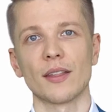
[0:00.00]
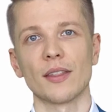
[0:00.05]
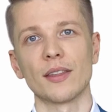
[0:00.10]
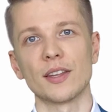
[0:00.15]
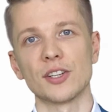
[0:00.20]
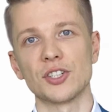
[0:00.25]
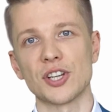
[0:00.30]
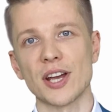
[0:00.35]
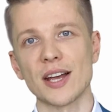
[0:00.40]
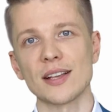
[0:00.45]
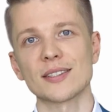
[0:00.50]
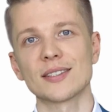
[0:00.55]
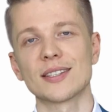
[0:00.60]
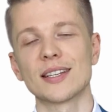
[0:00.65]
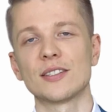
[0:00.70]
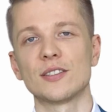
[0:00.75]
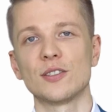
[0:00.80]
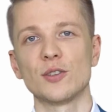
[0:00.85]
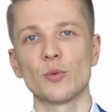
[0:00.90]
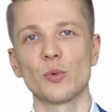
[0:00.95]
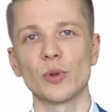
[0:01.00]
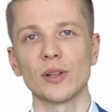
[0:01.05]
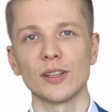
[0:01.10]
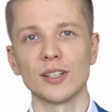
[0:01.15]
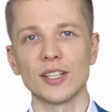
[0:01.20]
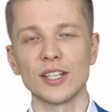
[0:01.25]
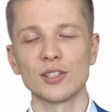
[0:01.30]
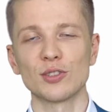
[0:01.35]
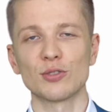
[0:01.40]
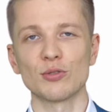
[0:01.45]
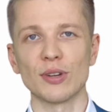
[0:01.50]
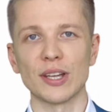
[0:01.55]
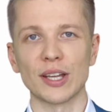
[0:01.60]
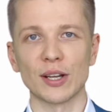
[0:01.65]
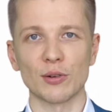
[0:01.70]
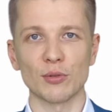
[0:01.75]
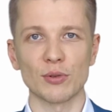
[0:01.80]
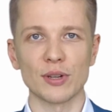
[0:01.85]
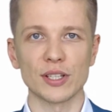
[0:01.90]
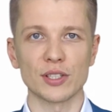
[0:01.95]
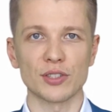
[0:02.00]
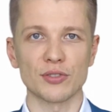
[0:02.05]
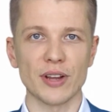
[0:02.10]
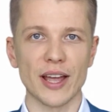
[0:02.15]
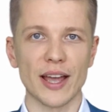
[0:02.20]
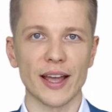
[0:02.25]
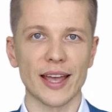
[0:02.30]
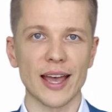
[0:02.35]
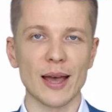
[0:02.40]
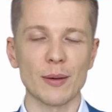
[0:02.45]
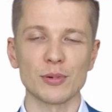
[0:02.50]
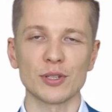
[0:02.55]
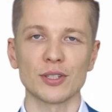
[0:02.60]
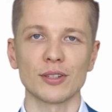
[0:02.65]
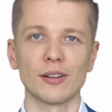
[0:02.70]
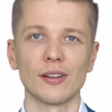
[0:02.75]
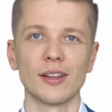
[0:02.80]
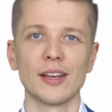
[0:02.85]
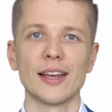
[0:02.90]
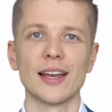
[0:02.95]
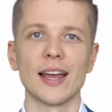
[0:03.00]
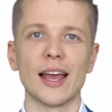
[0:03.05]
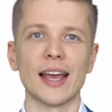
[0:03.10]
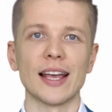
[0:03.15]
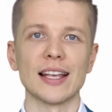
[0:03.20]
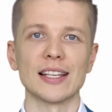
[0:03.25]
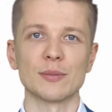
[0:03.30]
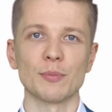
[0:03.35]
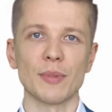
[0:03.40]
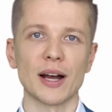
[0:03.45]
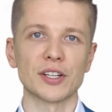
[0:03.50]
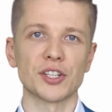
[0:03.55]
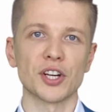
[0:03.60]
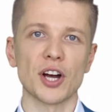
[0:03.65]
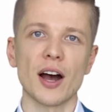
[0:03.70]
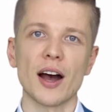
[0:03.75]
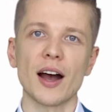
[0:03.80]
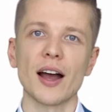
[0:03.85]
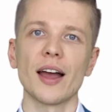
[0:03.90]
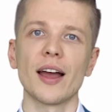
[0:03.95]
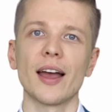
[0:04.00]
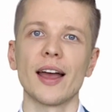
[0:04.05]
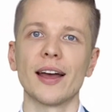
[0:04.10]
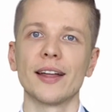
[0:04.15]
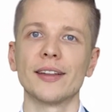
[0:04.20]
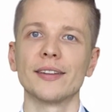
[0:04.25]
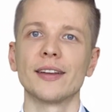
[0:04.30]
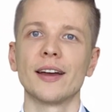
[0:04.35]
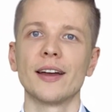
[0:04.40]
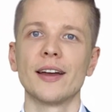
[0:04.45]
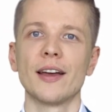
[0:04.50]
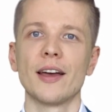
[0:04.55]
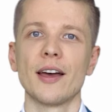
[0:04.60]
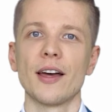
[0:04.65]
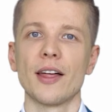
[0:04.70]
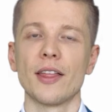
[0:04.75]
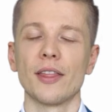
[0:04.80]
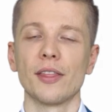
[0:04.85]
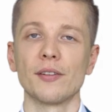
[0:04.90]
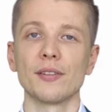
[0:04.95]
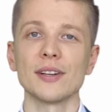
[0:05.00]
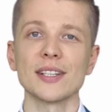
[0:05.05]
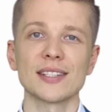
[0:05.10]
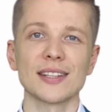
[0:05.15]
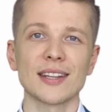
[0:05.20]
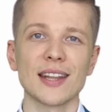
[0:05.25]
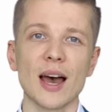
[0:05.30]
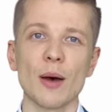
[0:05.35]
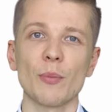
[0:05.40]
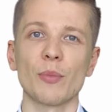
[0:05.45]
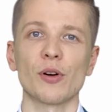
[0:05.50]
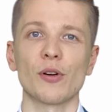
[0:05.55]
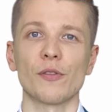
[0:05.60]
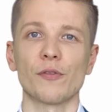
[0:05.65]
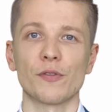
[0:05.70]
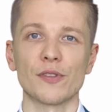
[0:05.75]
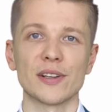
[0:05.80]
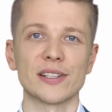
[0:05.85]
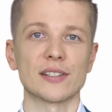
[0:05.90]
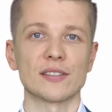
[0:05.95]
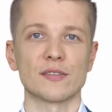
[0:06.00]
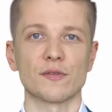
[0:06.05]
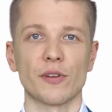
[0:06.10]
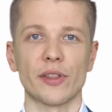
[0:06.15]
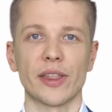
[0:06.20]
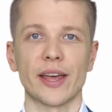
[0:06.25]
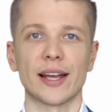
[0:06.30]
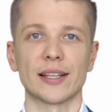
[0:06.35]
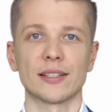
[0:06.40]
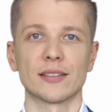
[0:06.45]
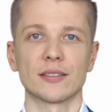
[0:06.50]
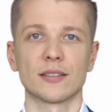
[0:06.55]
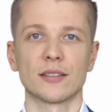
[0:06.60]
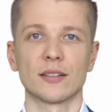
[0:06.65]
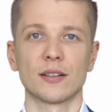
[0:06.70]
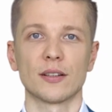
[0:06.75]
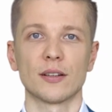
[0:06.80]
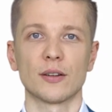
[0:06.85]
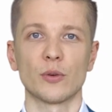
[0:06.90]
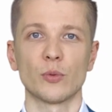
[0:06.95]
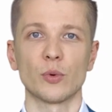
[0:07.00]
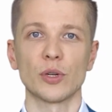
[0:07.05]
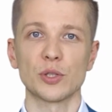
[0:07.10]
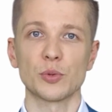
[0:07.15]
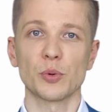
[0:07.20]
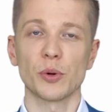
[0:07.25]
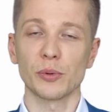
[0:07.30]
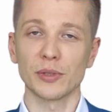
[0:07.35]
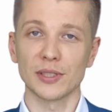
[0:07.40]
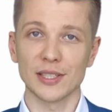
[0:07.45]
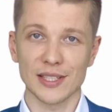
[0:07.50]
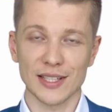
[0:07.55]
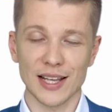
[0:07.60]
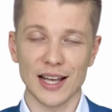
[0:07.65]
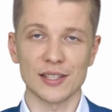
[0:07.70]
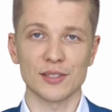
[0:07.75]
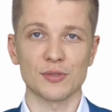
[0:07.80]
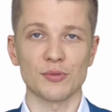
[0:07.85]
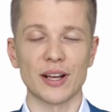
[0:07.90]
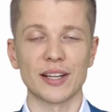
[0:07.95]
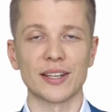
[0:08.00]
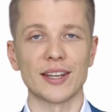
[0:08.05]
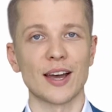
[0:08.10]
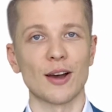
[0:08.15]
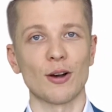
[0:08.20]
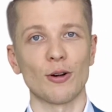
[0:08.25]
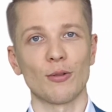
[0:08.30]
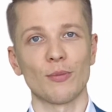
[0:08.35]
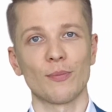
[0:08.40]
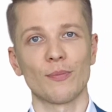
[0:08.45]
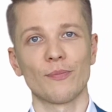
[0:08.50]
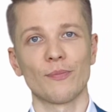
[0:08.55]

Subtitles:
The chance that you will need to increase share capital is much higher, and there is a number of reasons for that, which we will discuss right now.